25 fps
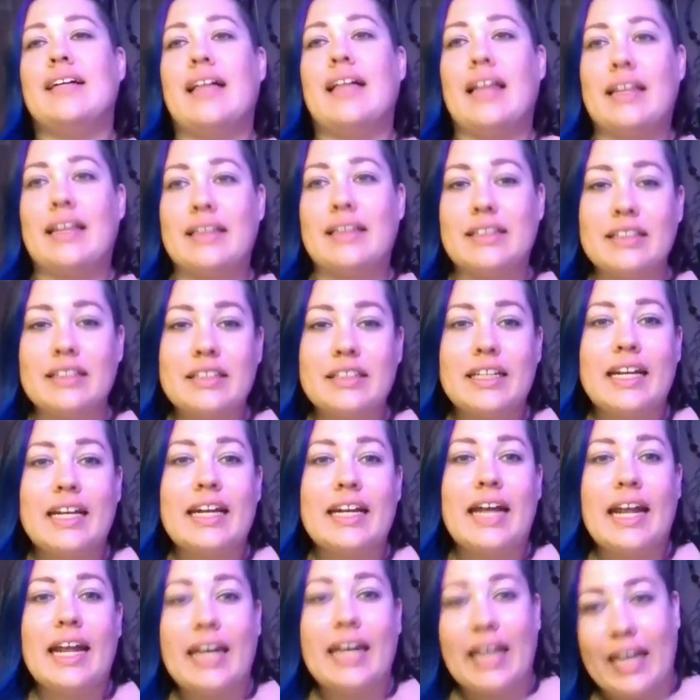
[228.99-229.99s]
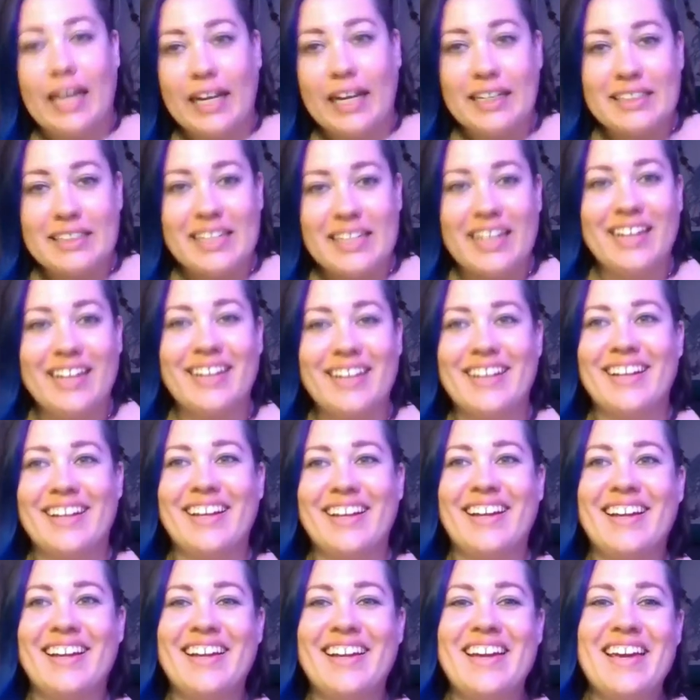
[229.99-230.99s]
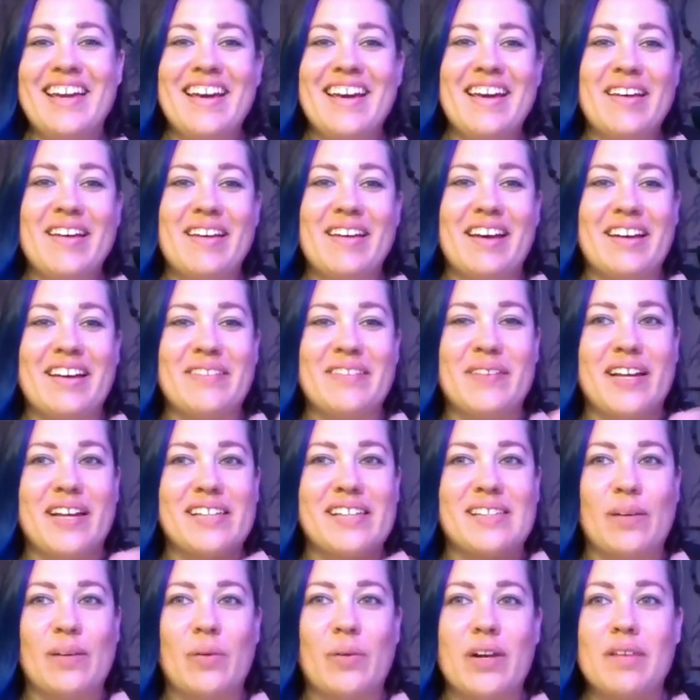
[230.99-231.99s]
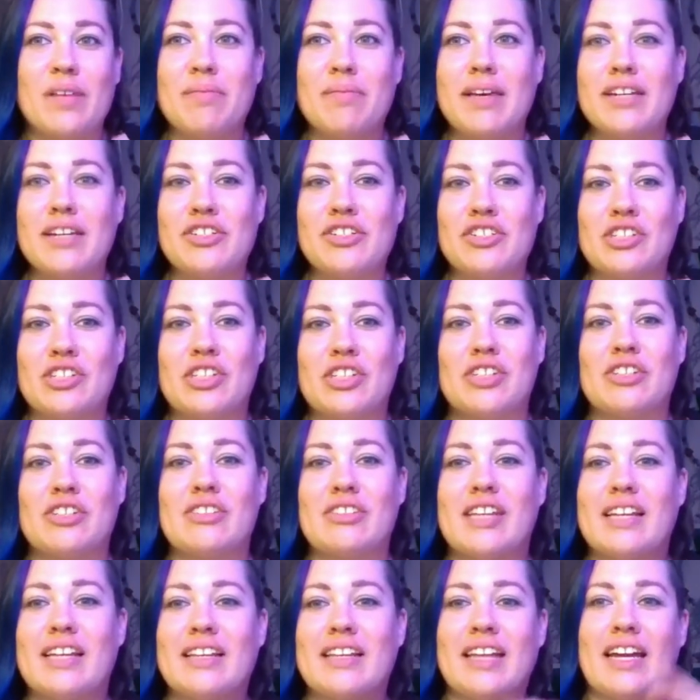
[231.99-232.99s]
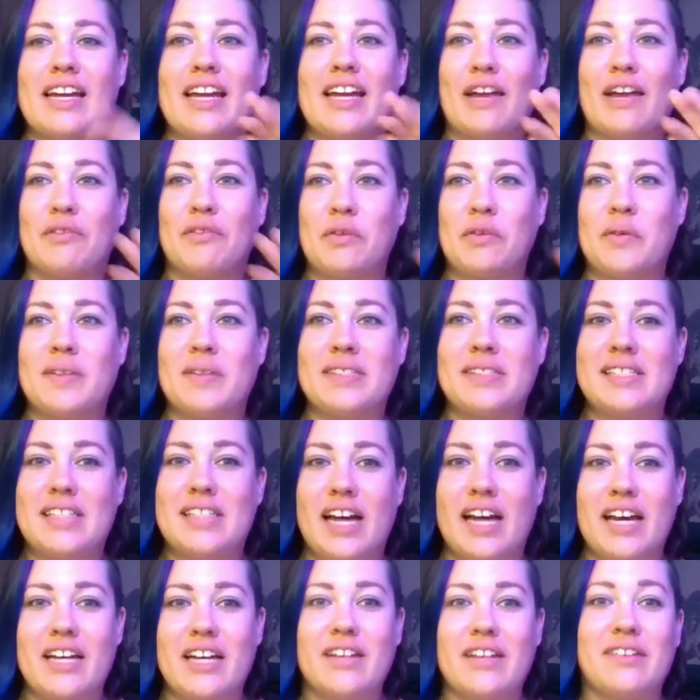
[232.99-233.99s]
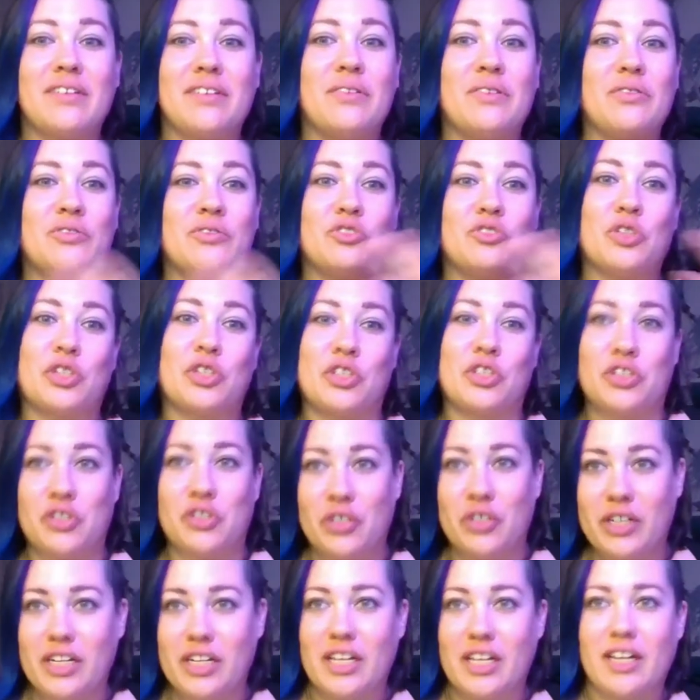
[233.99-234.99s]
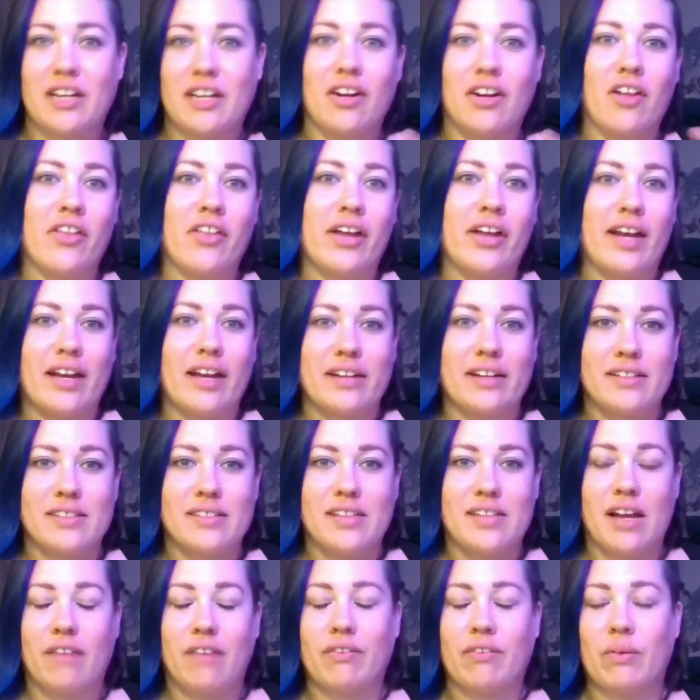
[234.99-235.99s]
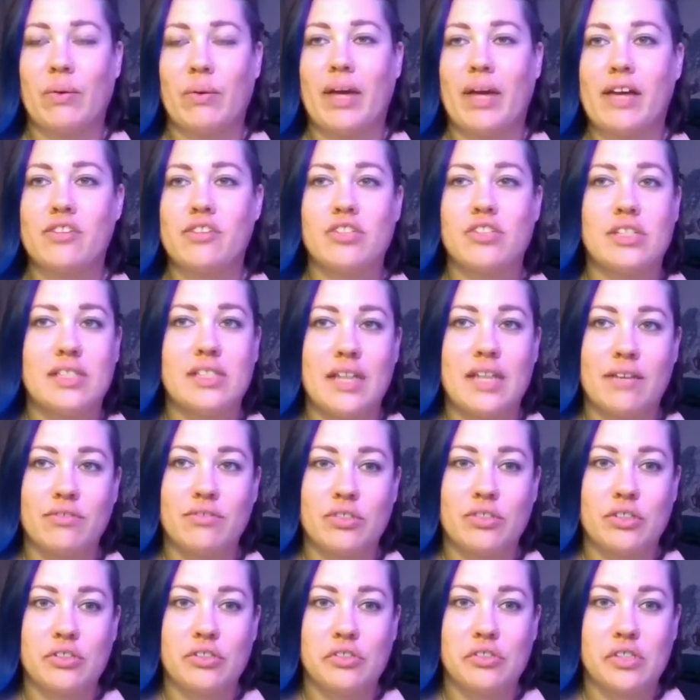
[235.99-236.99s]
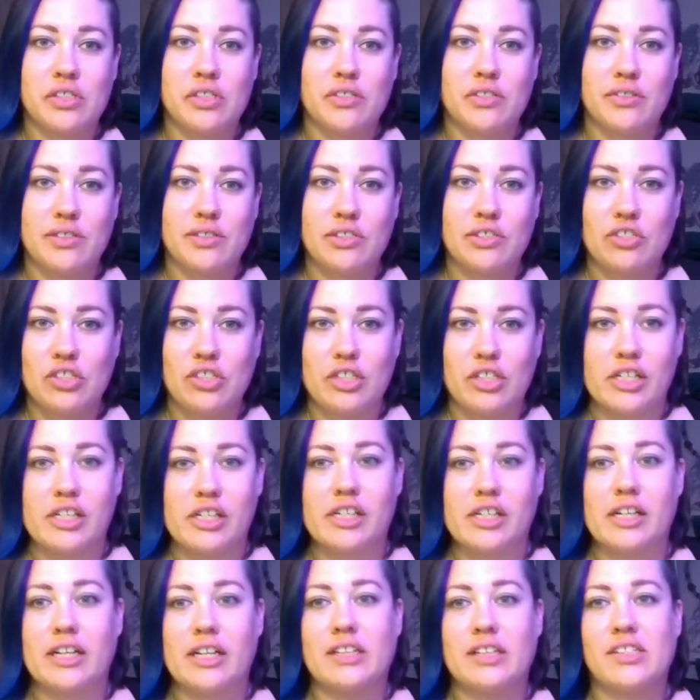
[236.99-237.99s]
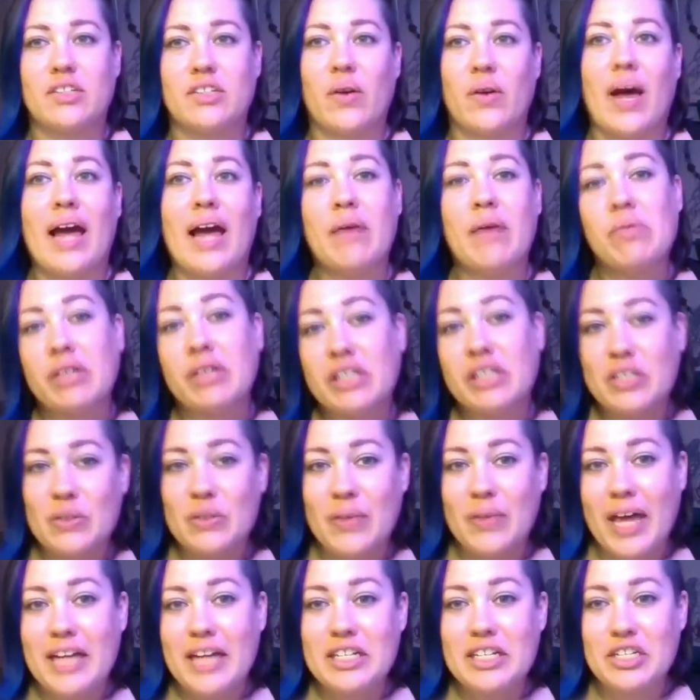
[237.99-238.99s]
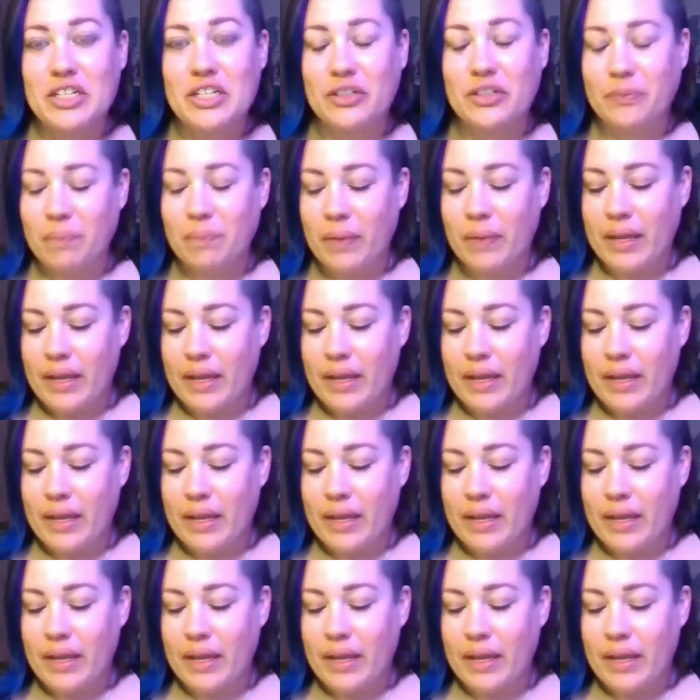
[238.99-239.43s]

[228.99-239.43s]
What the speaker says: A little late at 8 because I want to make sure that like everyone's done trick-or-treating and all that kind of stuff, and we actually get to have trick-or-treaters this year, and so I want to do that too.